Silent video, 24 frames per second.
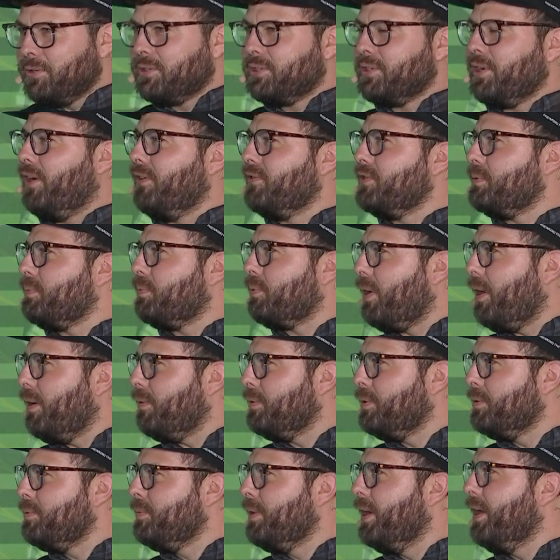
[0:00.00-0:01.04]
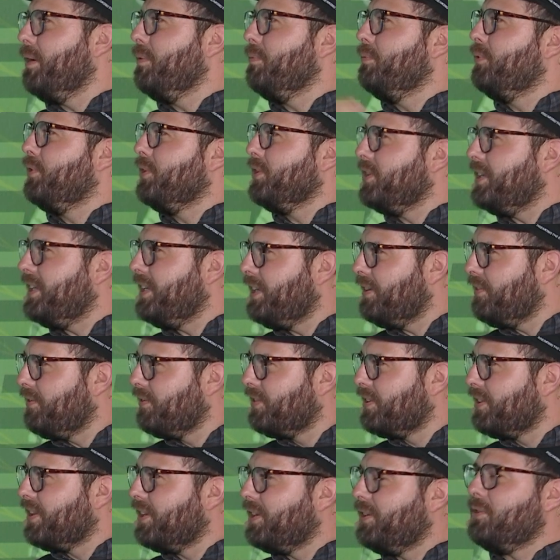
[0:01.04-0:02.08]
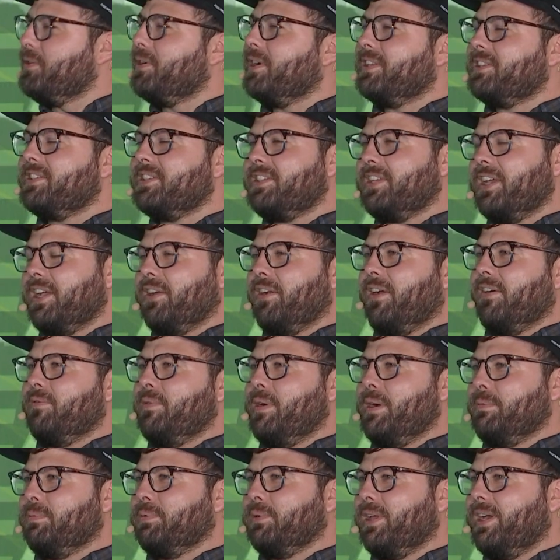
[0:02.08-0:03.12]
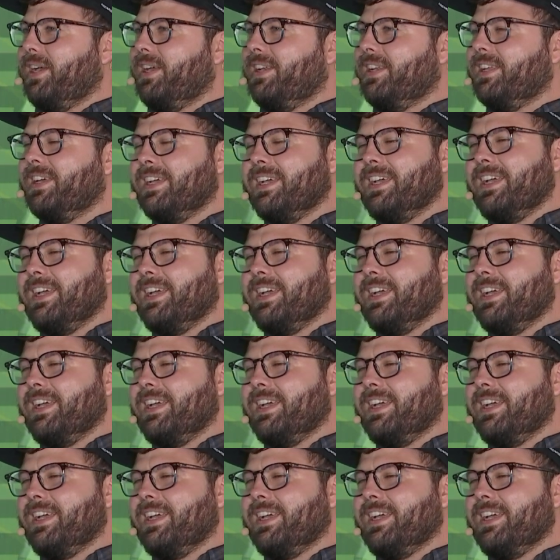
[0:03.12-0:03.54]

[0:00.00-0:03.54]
solves a problem, I am relieved that you get to take it off my plate.